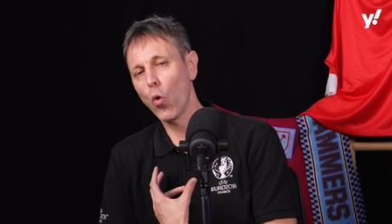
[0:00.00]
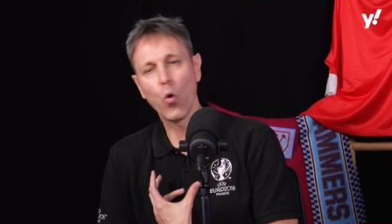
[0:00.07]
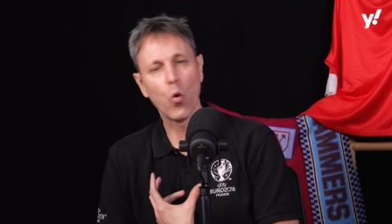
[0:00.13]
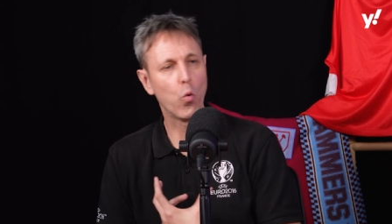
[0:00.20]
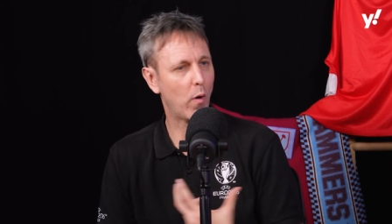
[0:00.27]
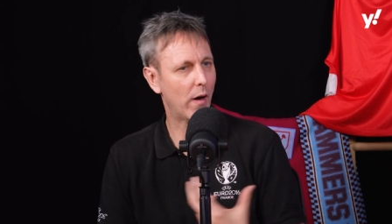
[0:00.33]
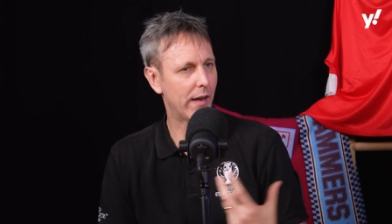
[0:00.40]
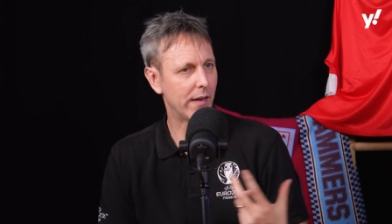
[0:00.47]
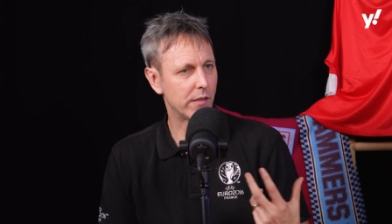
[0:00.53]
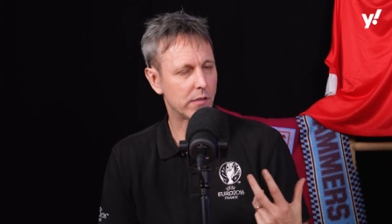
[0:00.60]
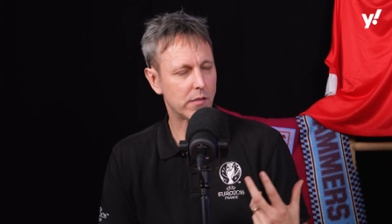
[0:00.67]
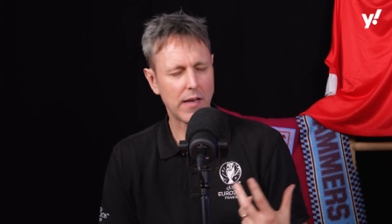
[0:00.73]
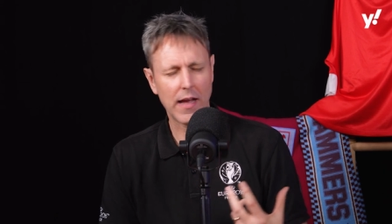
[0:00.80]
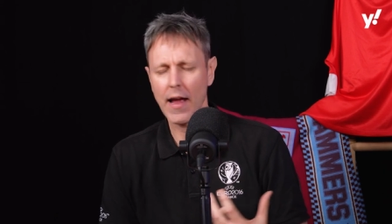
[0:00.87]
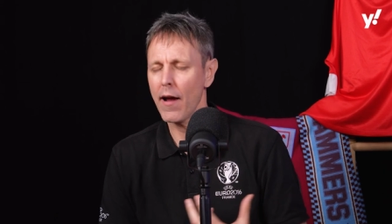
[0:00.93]

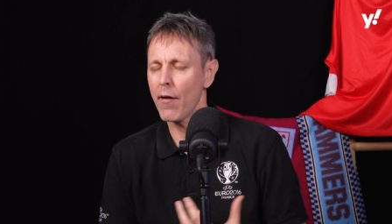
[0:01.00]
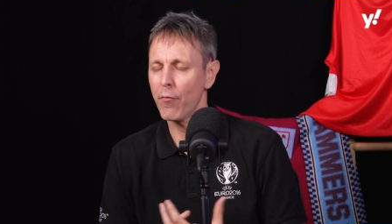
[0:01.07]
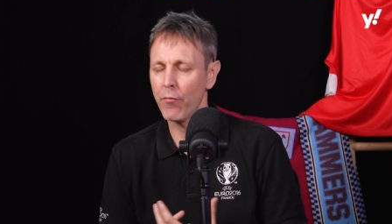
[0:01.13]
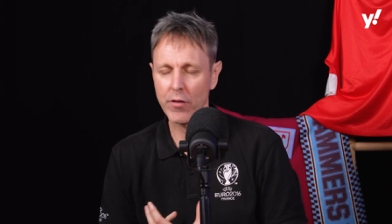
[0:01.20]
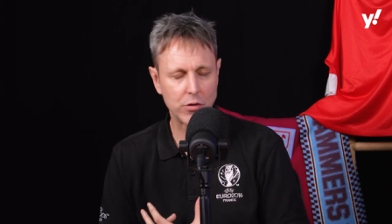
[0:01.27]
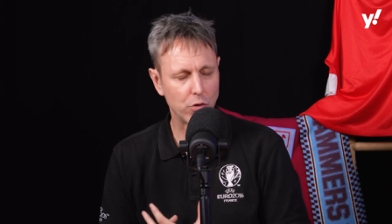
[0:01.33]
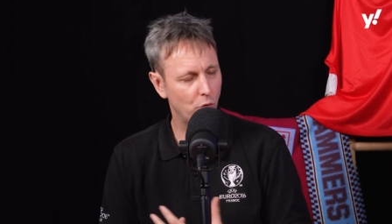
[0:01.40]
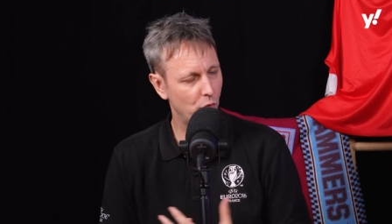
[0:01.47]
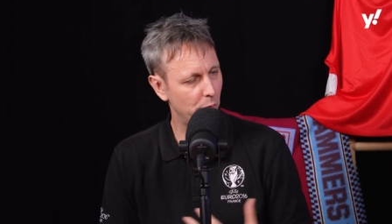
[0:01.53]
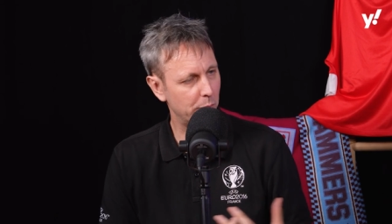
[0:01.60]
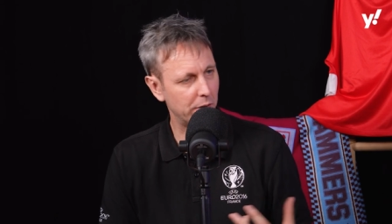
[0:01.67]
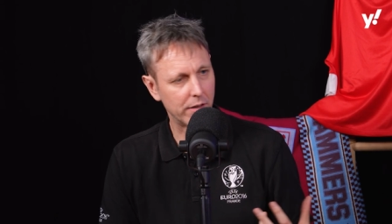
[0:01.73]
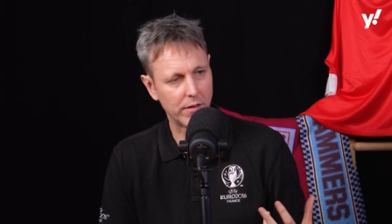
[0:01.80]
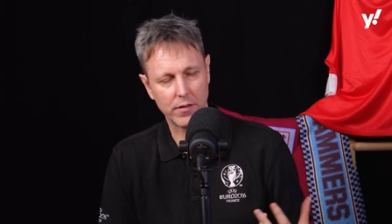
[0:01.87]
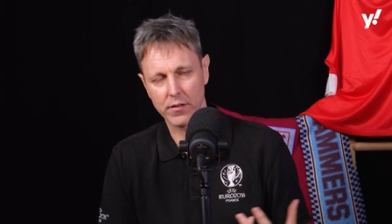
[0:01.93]
always, every
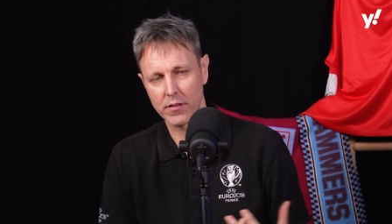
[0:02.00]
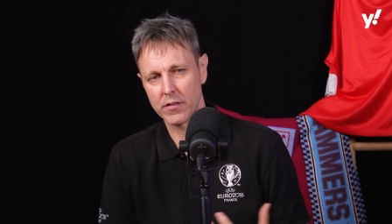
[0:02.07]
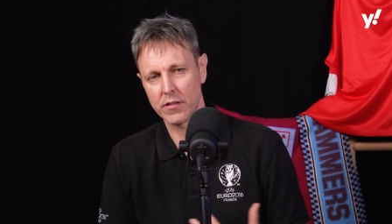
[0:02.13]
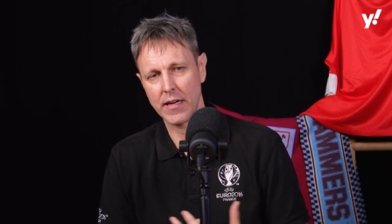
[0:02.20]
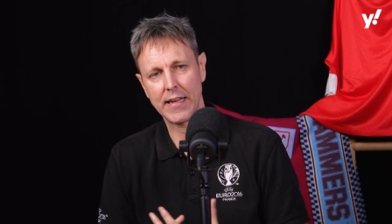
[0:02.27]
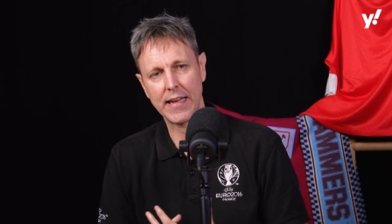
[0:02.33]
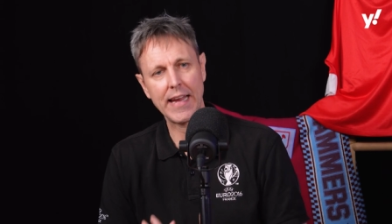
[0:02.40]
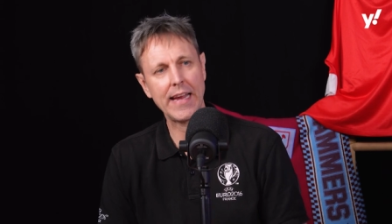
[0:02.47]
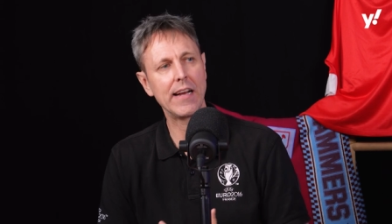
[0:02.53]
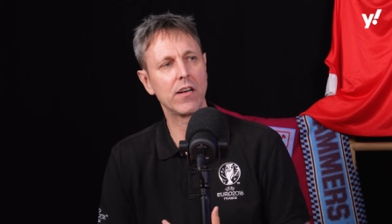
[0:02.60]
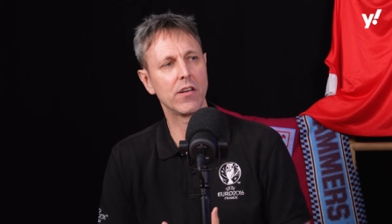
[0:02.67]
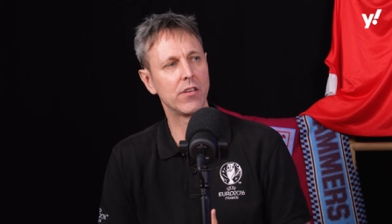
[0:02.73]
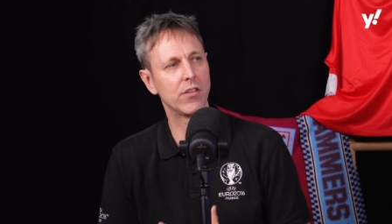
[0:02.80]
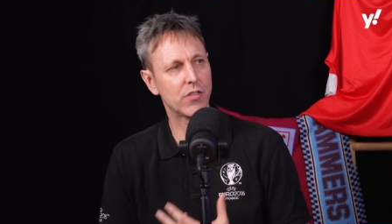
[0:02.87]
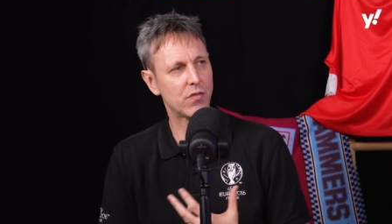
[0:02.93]
tournament, take
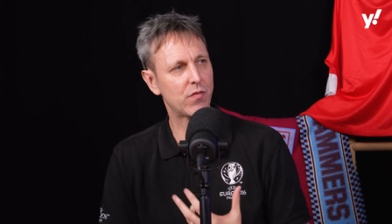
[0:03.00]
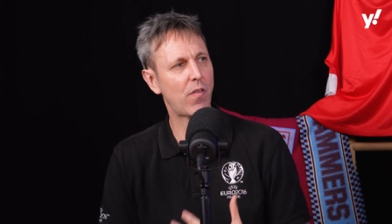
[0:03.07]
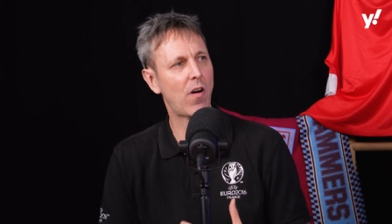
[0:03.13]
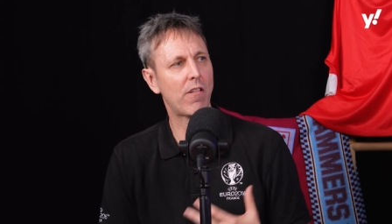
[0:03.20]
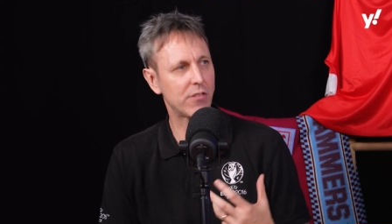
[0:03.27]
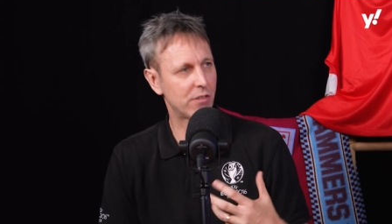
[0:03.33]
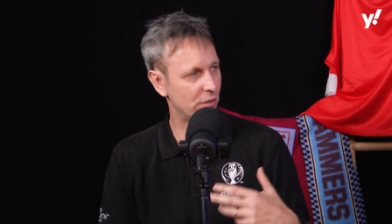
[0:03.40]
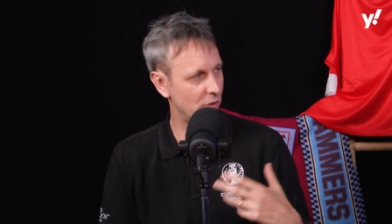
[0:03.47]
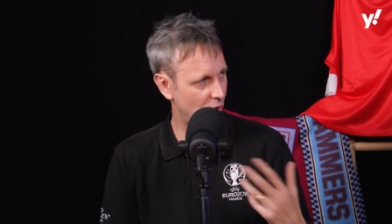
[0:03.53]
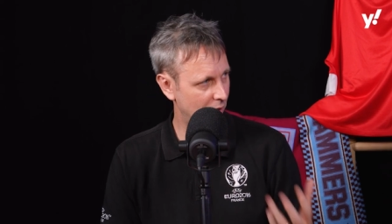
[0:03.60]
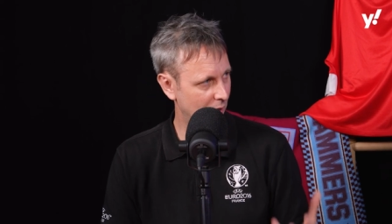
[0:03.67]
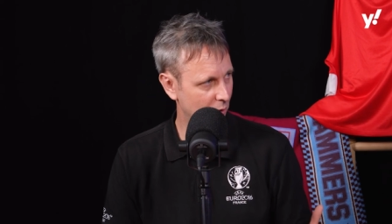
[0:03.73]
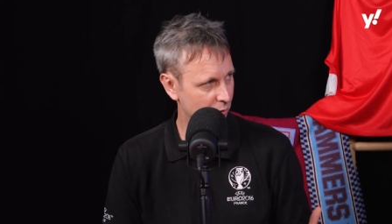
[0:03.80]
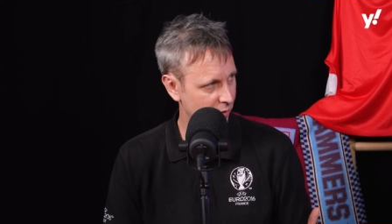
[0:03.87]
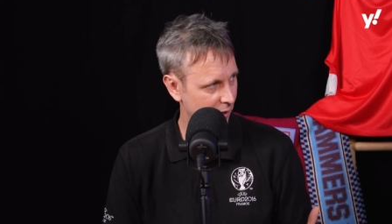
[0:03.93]
England as far as the
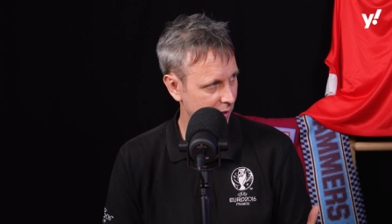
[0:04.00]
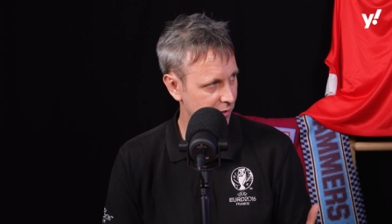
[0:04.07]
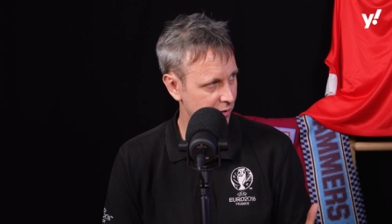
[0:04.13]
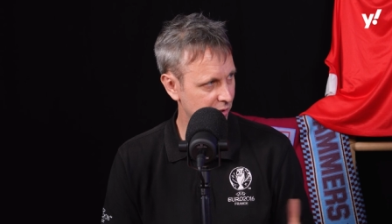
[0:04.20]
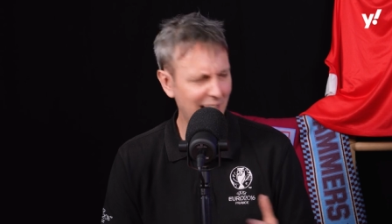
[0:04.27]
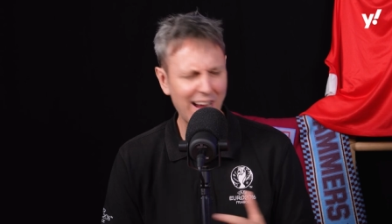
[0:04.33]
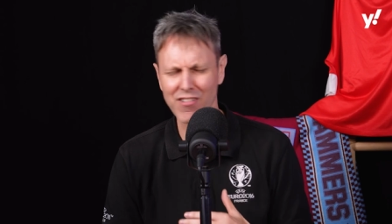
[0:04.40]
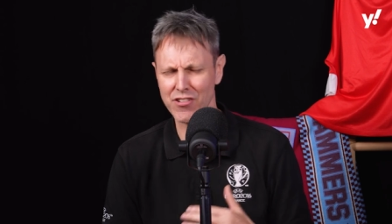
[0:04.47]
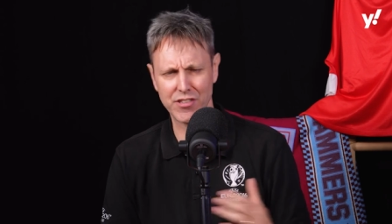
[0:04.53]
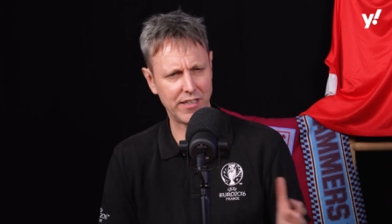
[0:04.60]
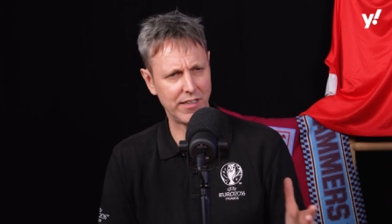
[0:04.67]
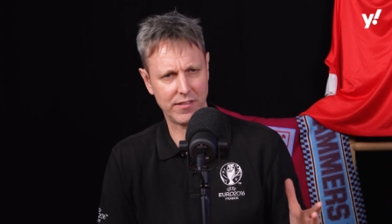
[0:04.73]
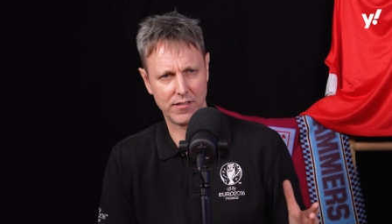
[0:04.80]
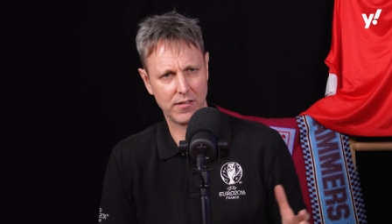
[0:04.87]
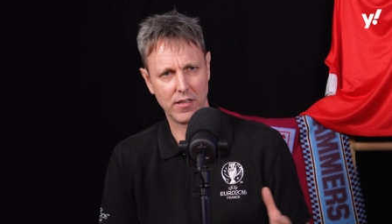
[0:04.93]
knockout stages, mm.
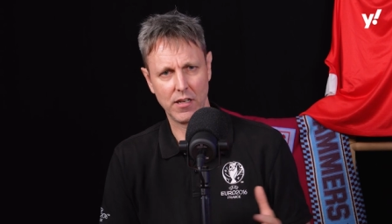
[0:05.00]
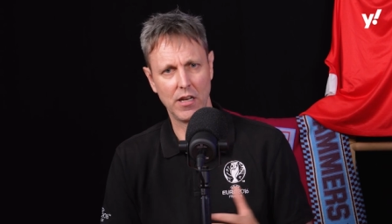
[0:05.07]
guaranteed.